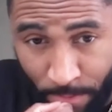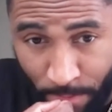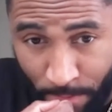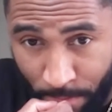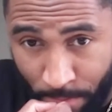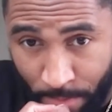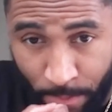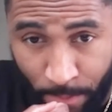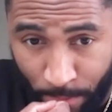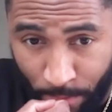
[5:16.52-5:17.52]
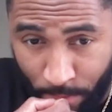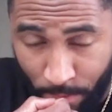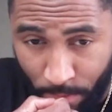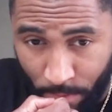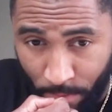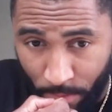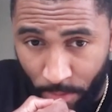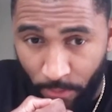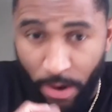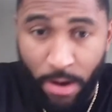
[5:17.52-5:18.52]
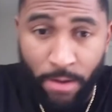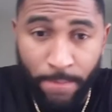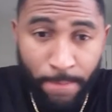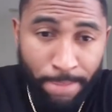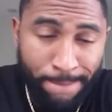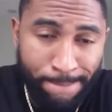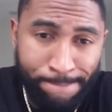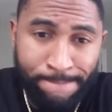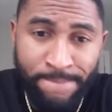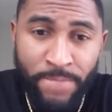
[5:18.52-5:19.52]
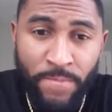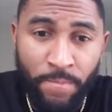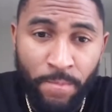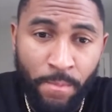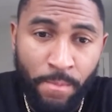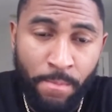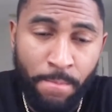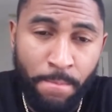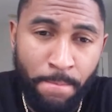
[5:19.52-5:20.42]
The person shown says nothing.